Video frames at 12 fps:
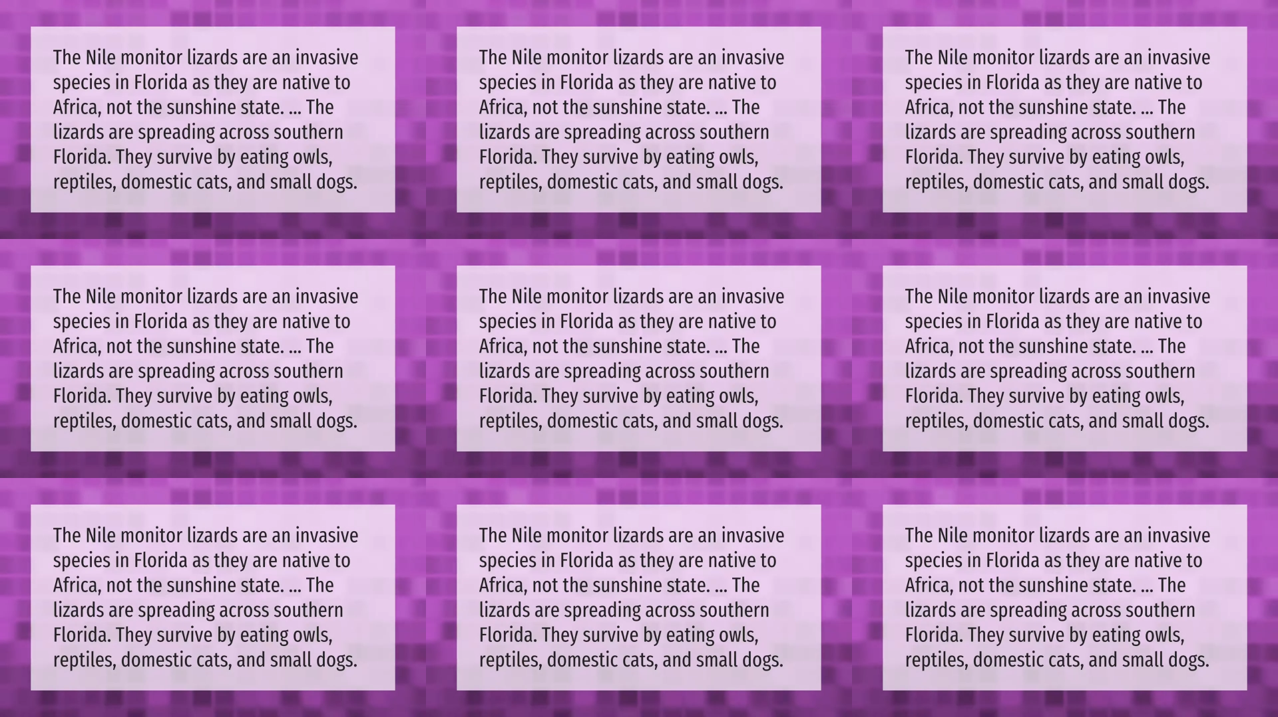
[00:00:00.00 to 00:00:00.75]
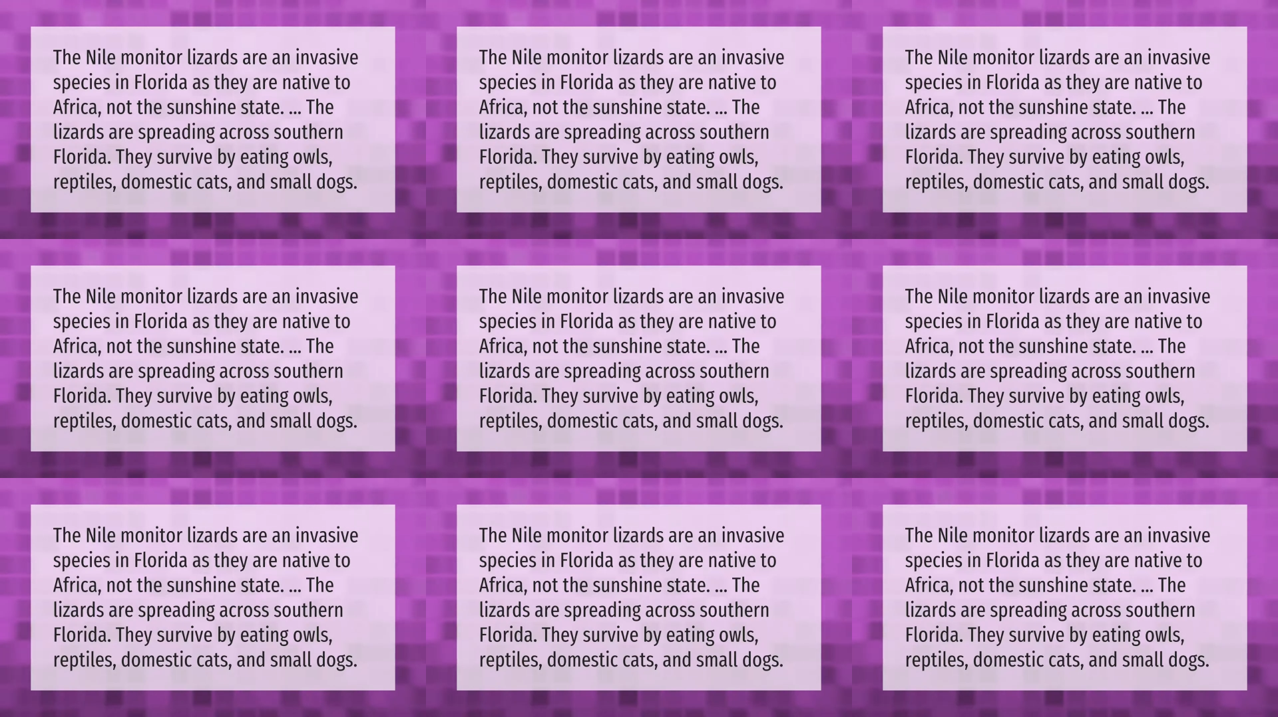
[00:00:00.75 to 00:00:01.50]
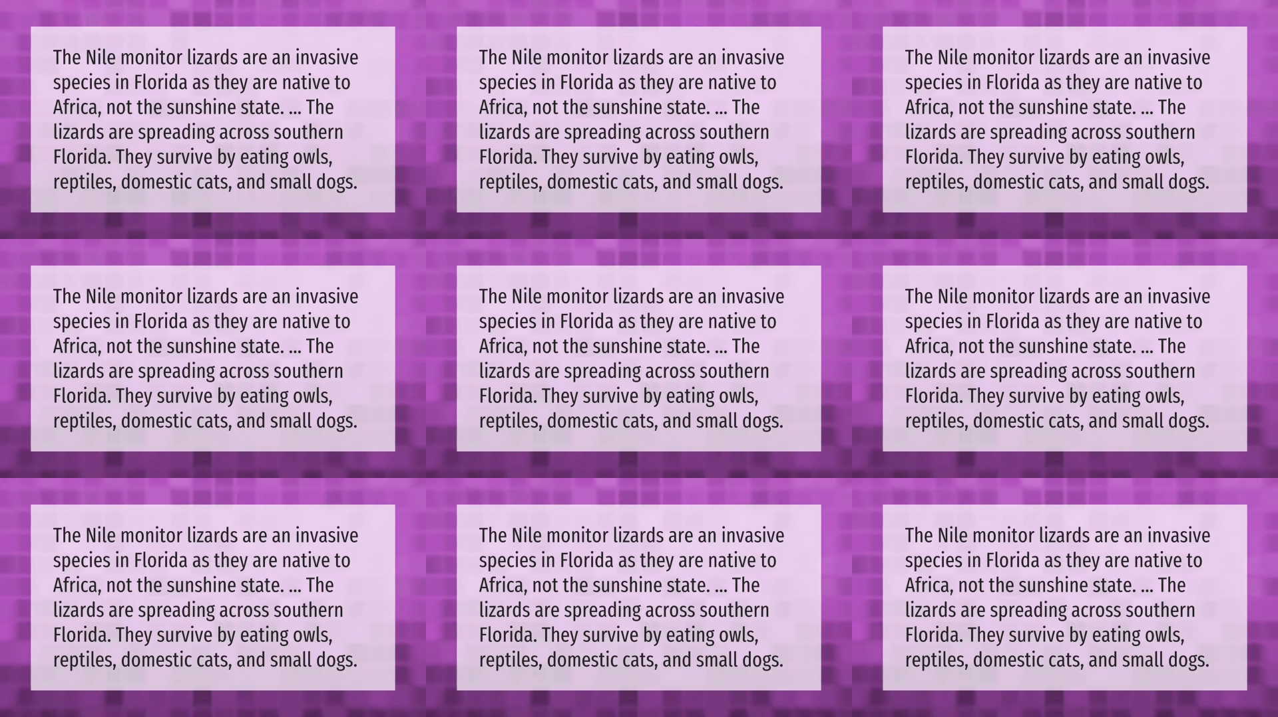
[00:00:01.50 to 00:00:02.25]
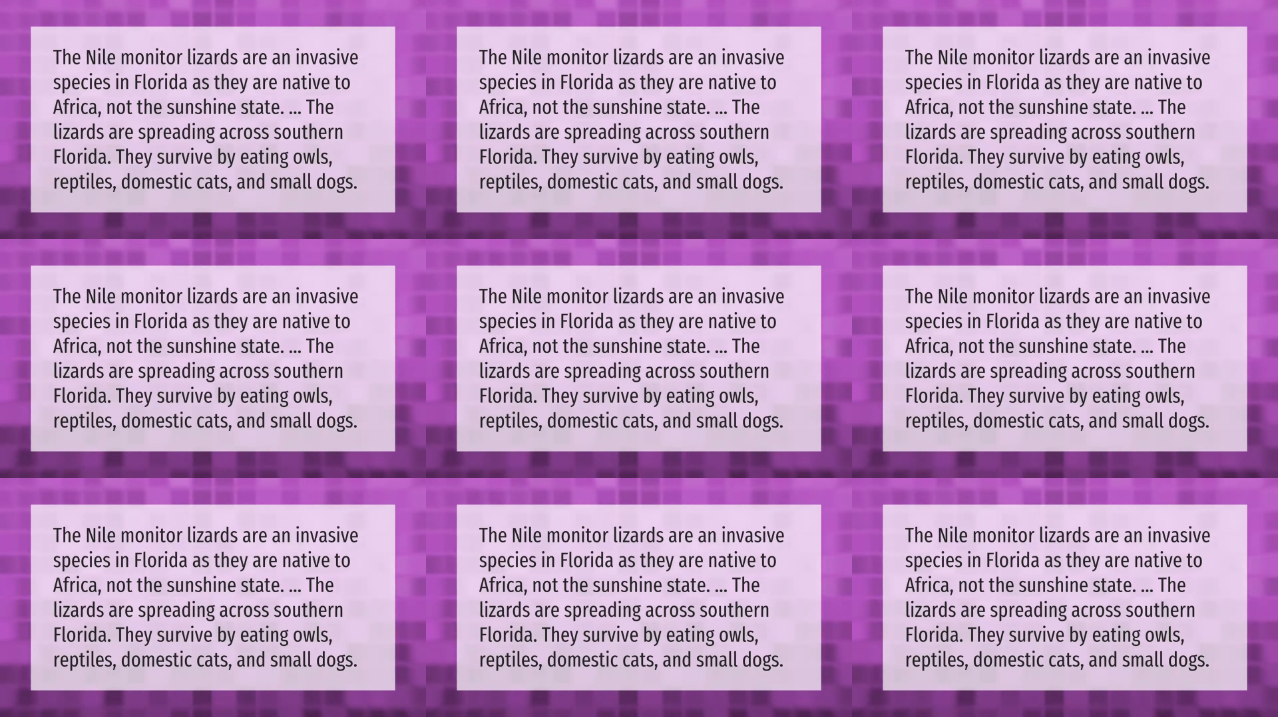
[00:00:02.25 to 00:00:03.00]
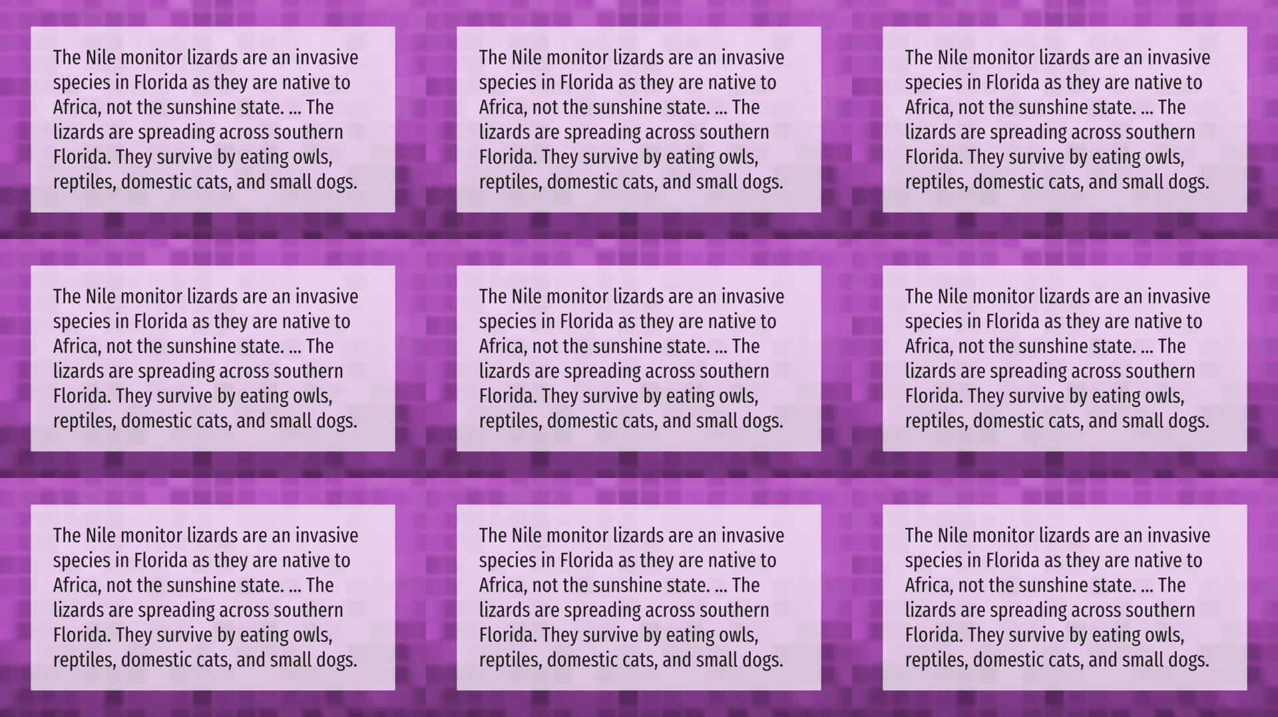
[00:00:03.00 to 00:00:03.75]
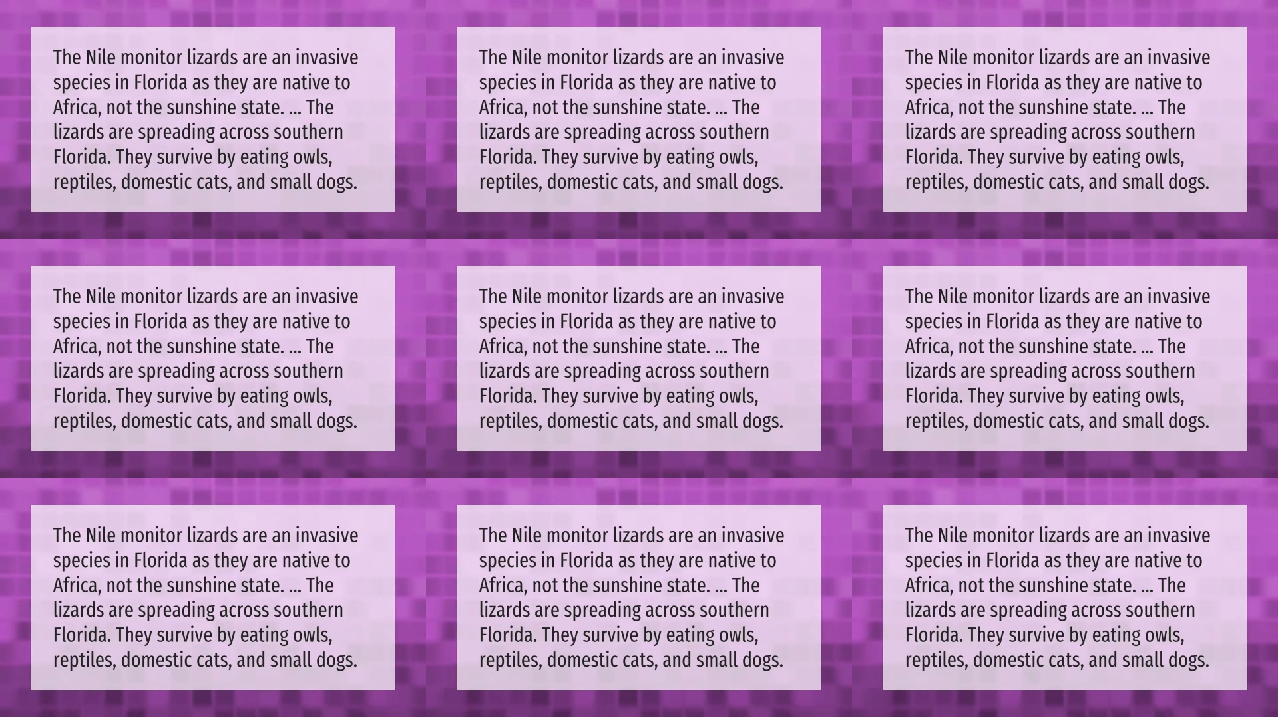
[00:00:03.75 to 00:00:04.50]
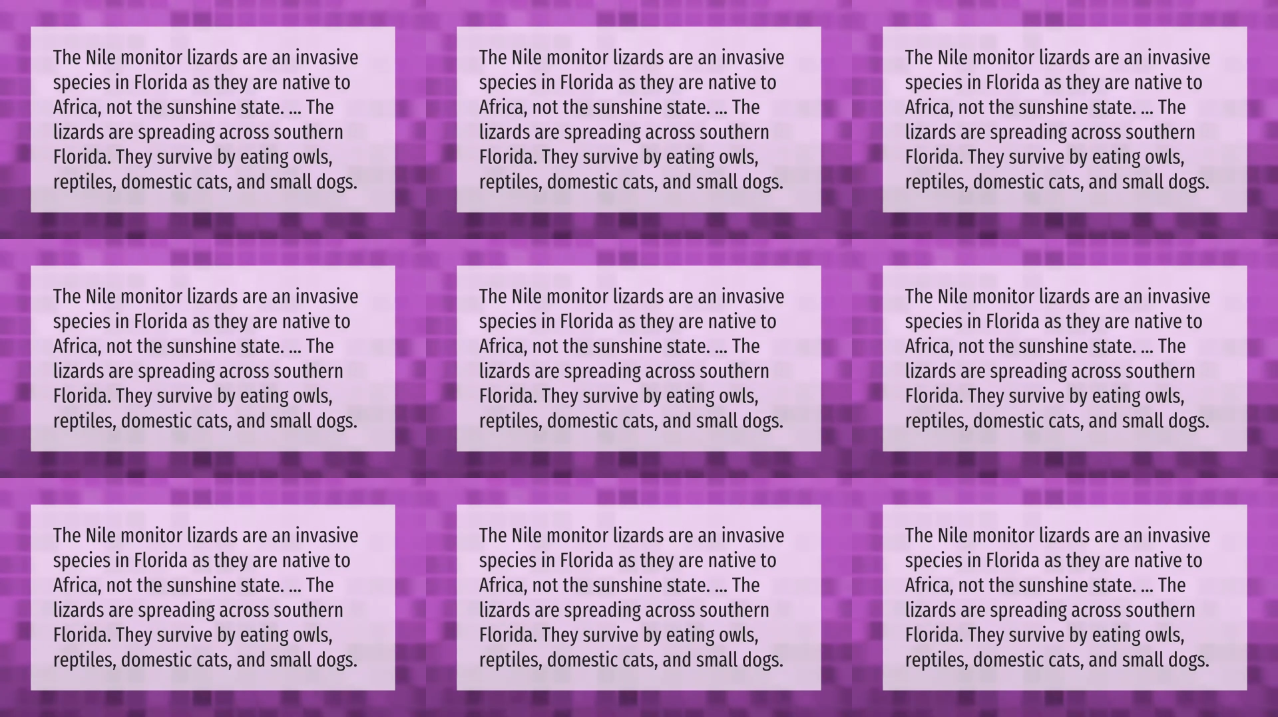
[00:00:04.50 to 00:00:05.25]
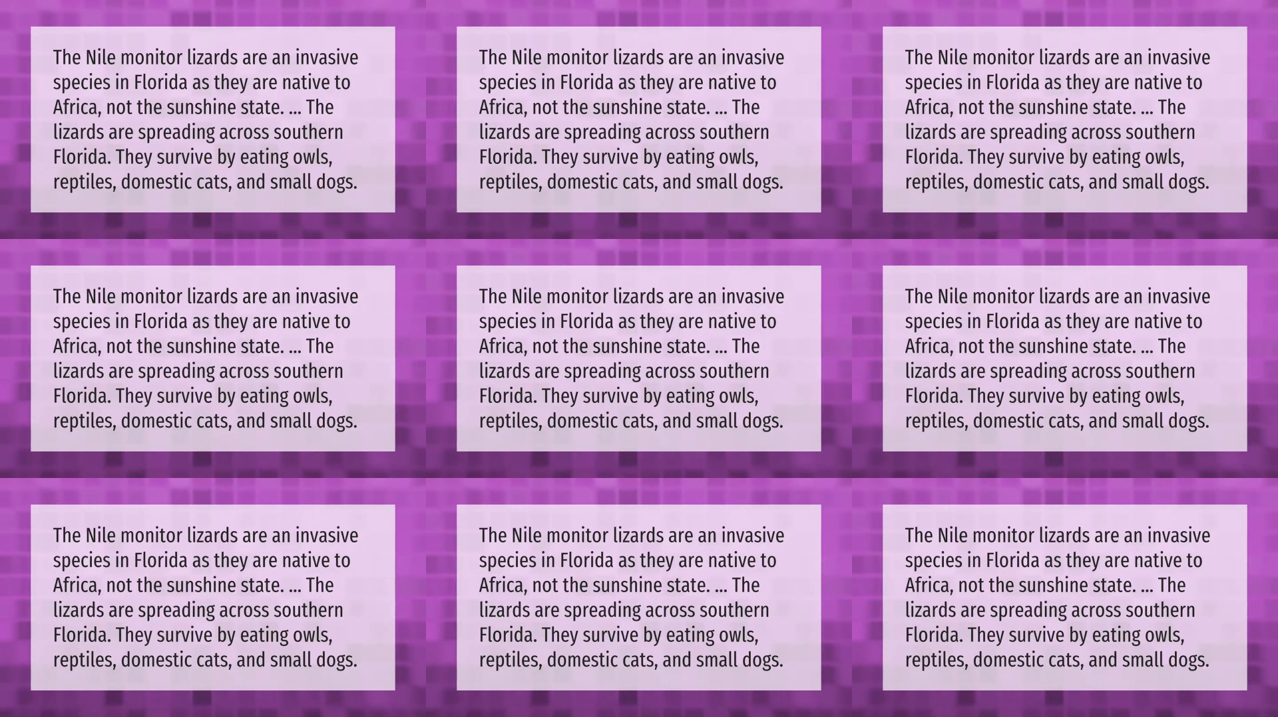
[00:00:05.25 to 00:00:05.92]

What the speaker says: Nobody's mouth can be seen.